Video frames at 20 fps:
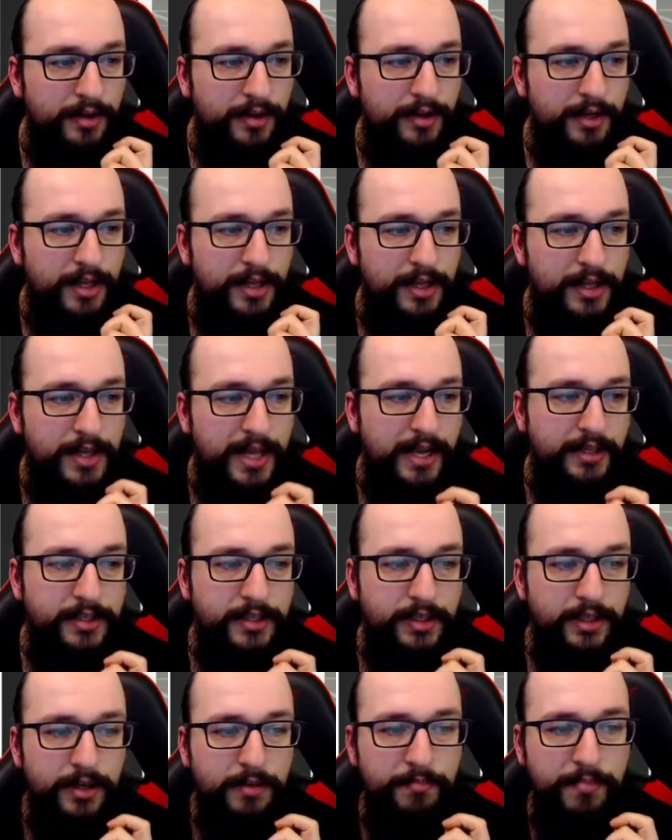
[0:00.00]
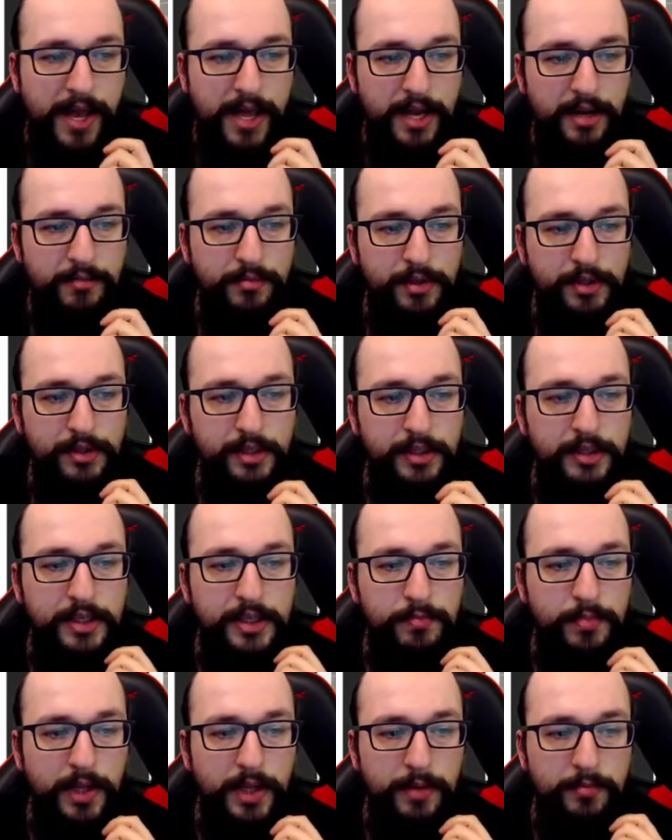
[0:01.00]
connection compatibility
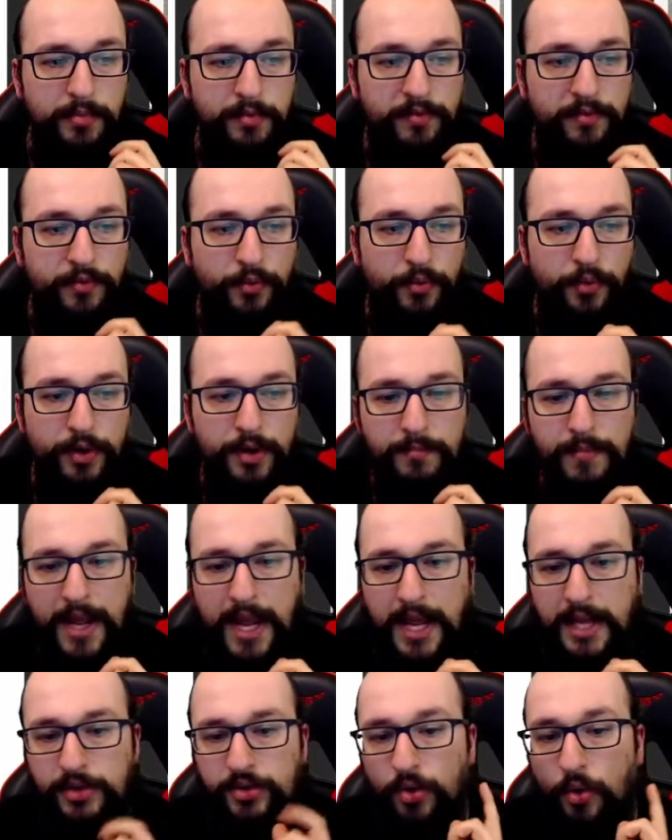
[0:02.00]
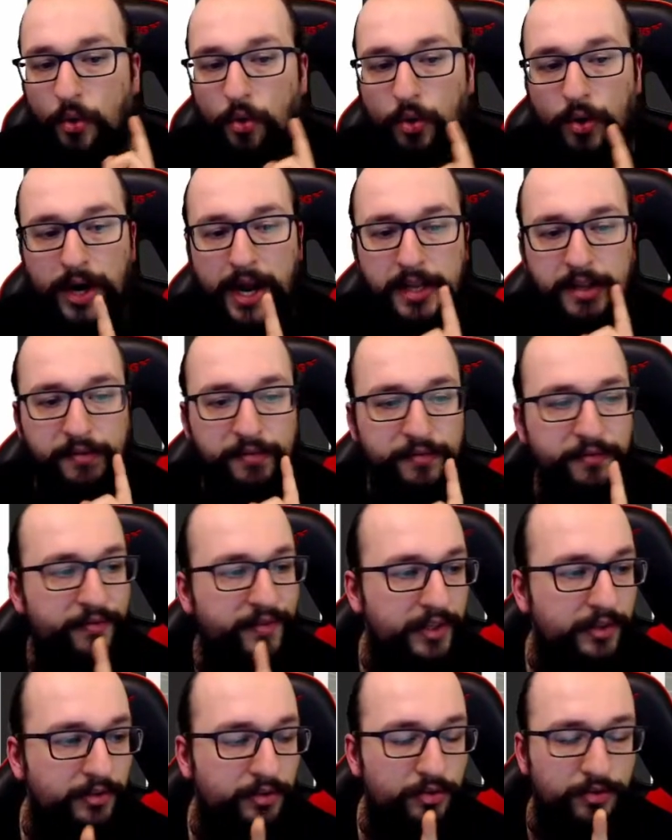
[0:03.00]
display before the match or any
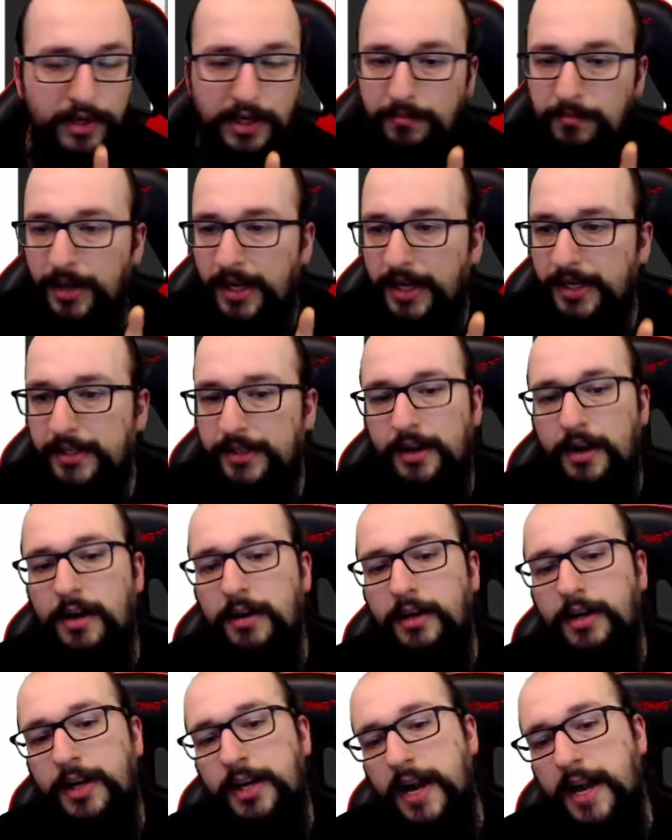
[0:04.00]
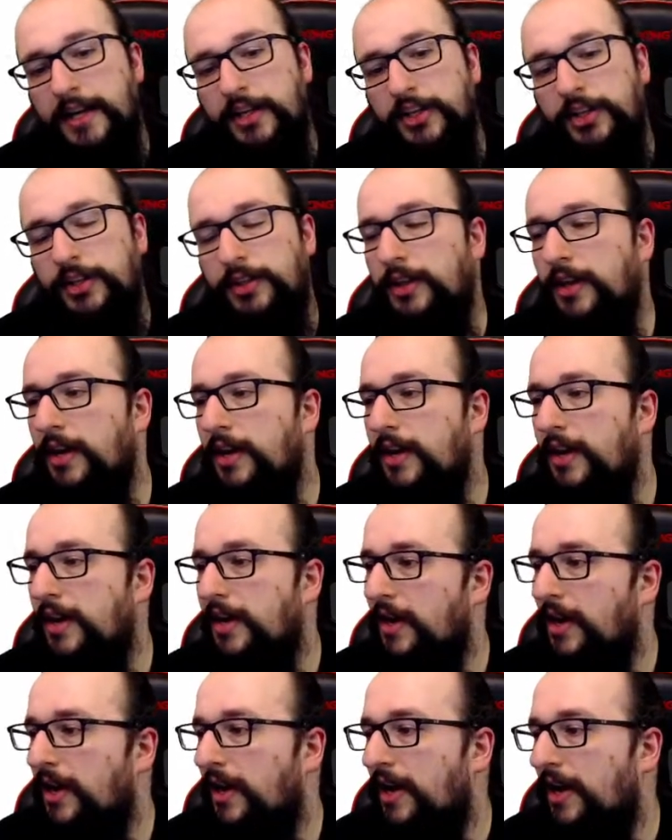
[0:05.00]
filtering based on connection.
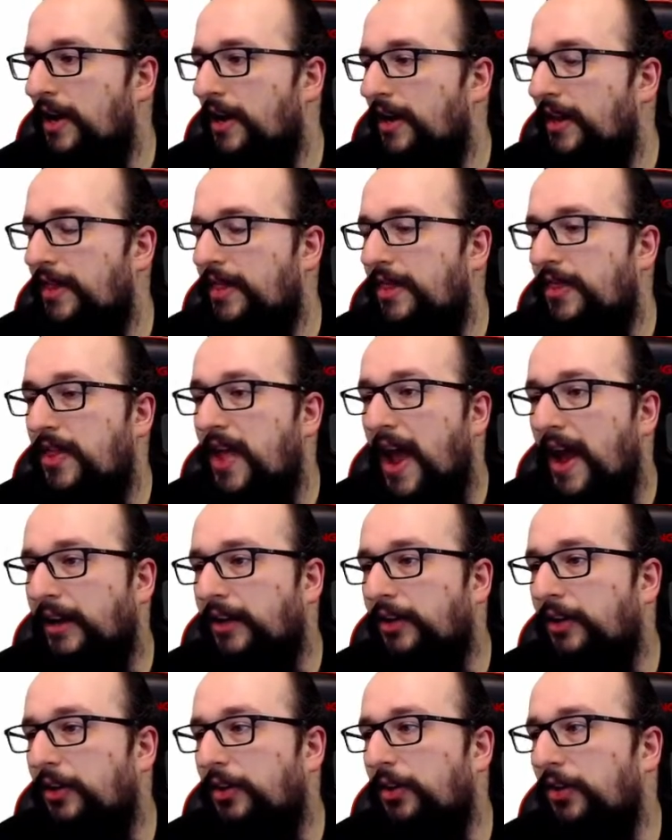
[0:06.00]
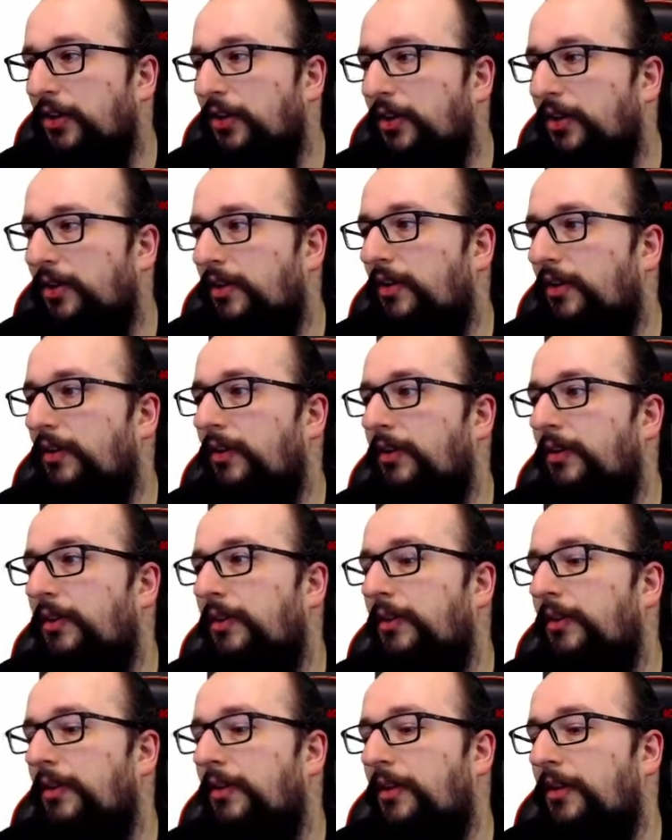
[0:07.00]
That could
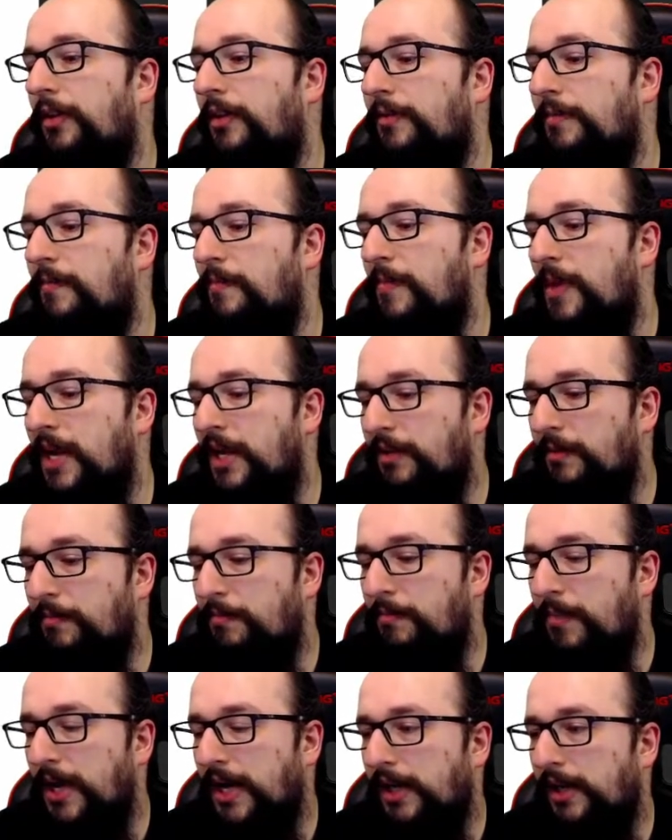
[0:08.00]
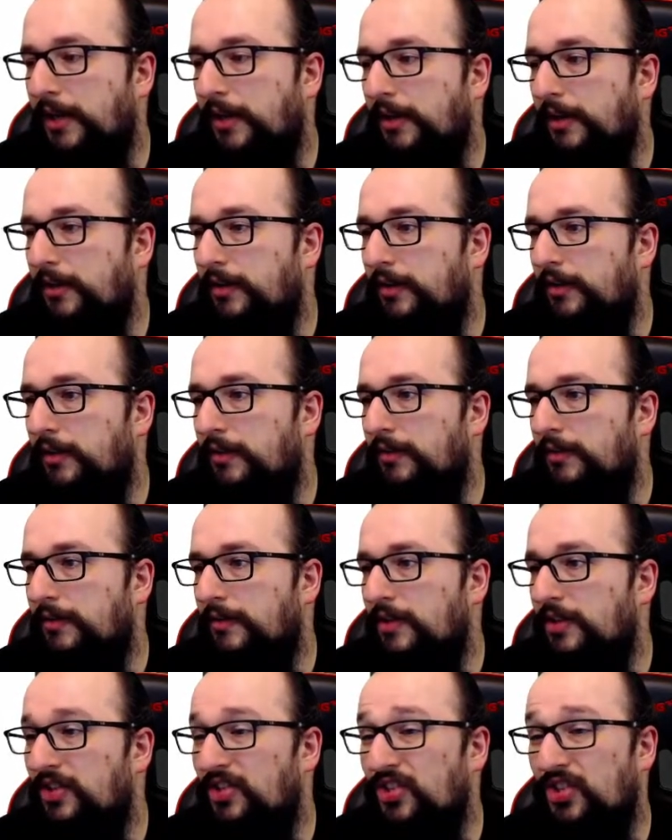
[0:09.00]
make the beta
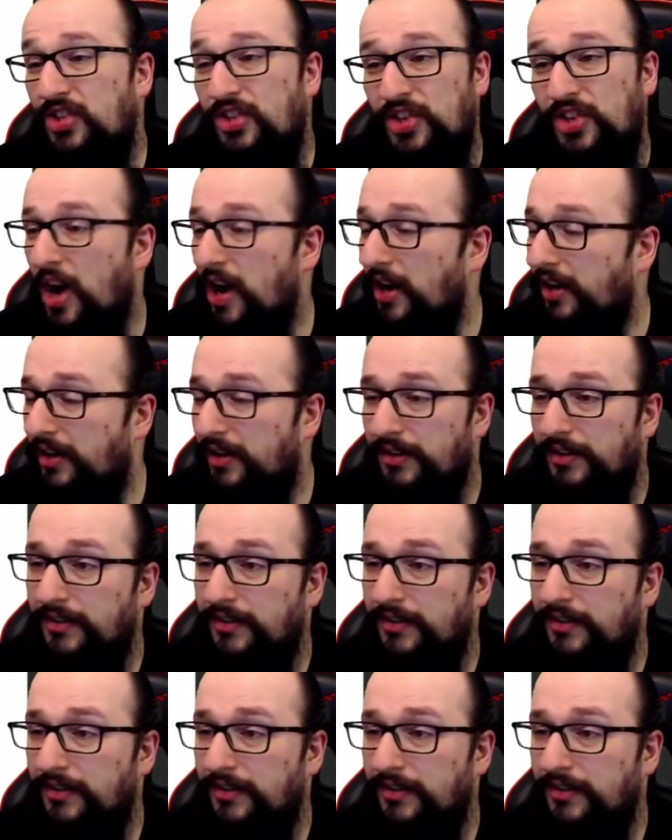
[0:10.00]
suck,